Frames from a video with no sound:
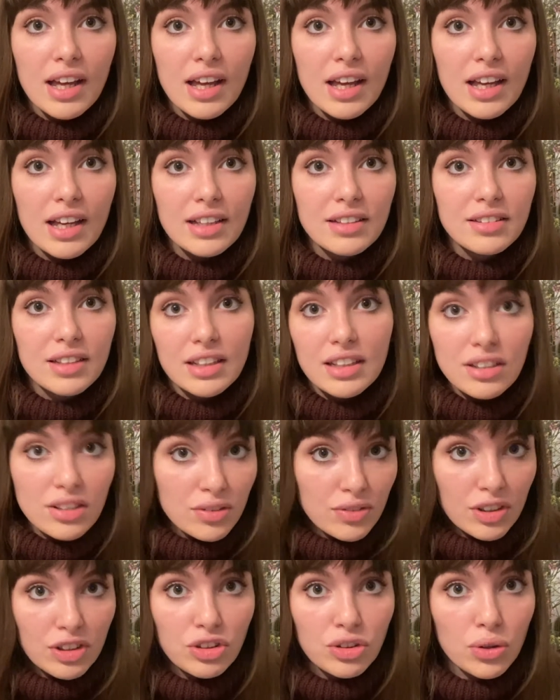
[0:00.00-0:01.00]
is an
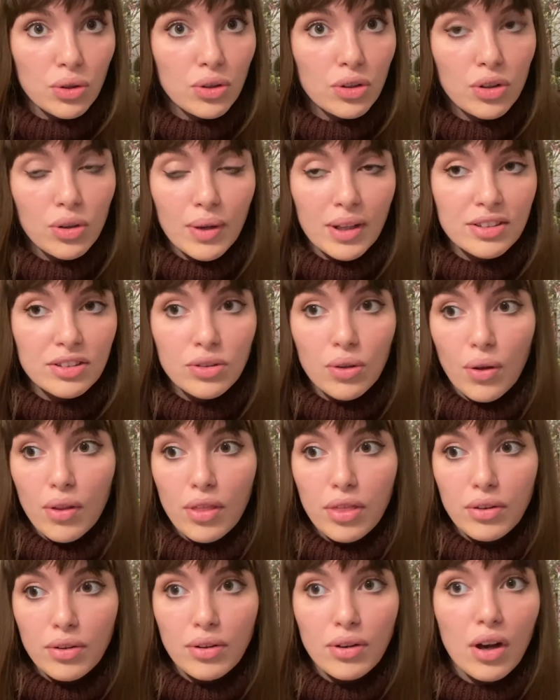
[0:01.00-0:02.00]
individual who has
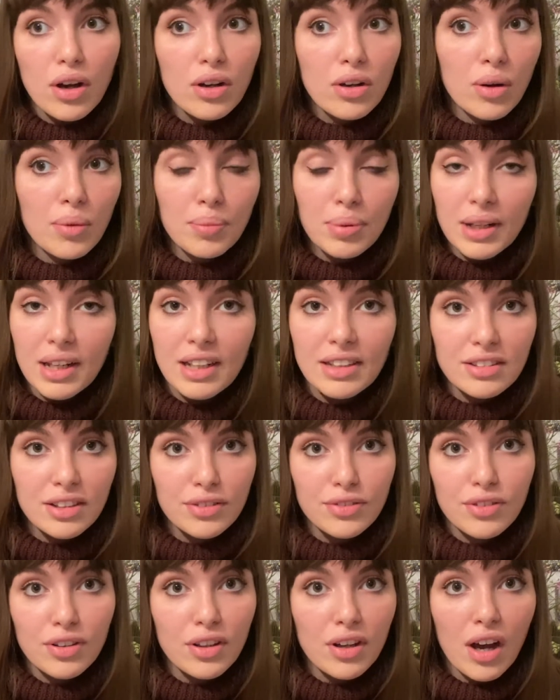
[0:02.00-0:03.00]
gone through completely
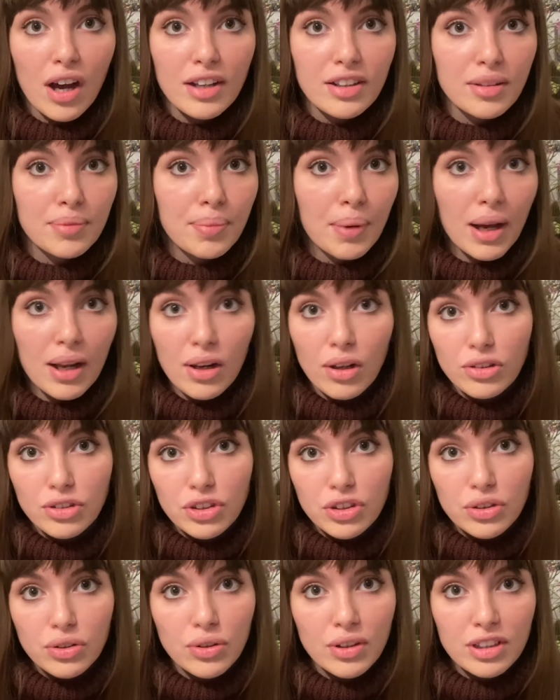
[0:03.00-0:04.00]
different kind of
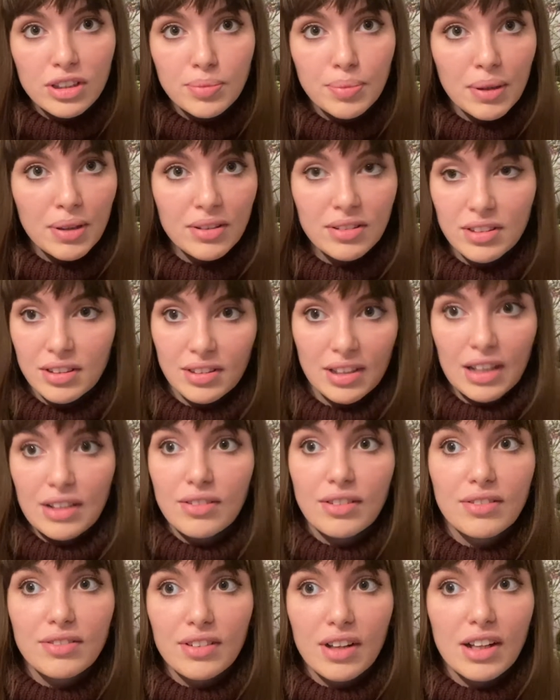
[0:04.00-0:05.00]
biological experiences
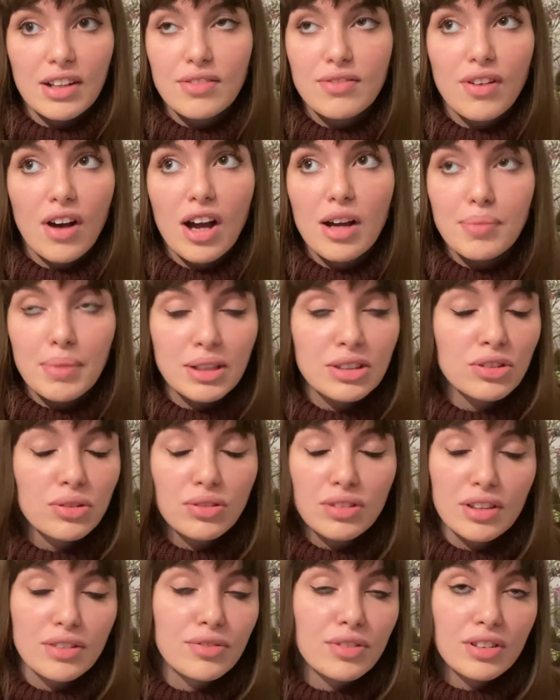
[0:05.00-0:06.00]
and
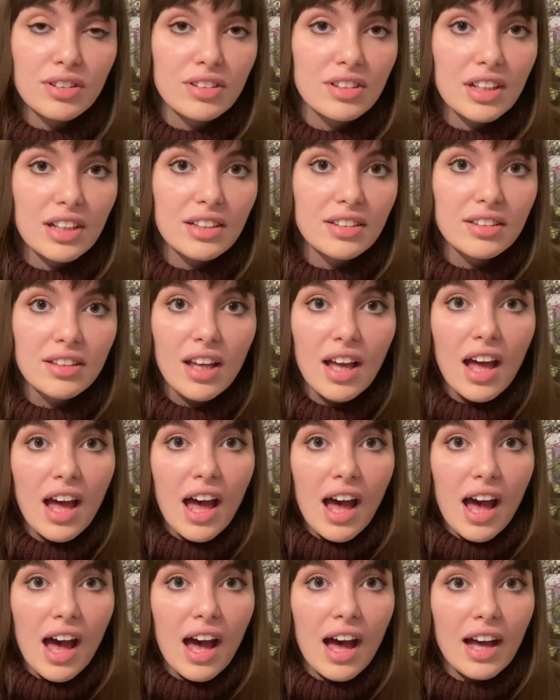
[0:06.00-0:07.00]
environmental differences.
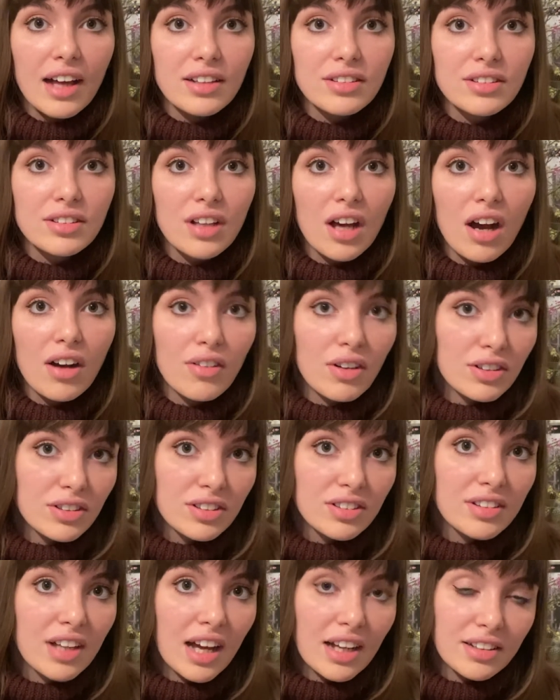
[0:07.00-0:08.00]
And our
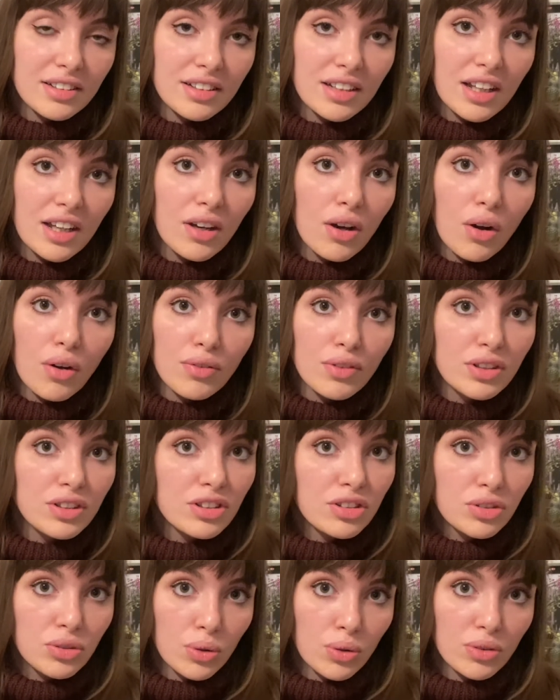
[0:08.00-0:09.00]
understanding of the
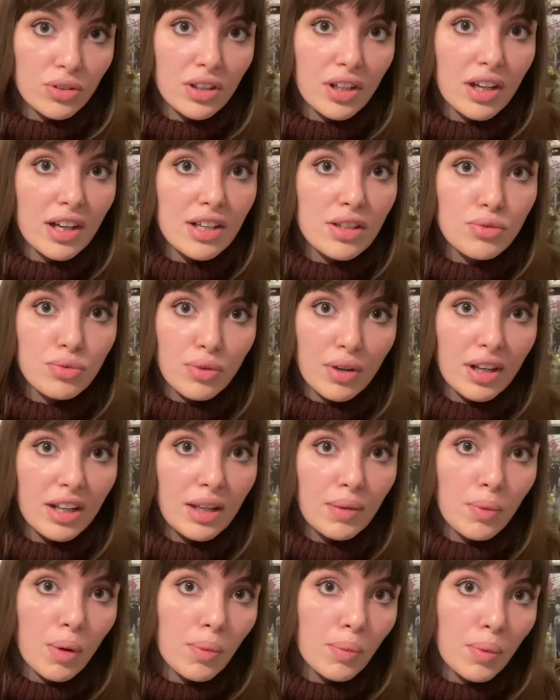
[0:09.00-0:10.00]
disorder is
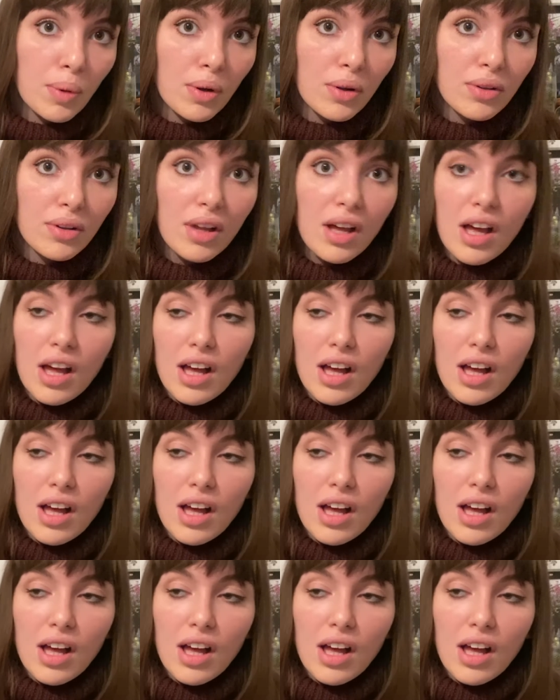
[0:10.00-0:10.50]
really what will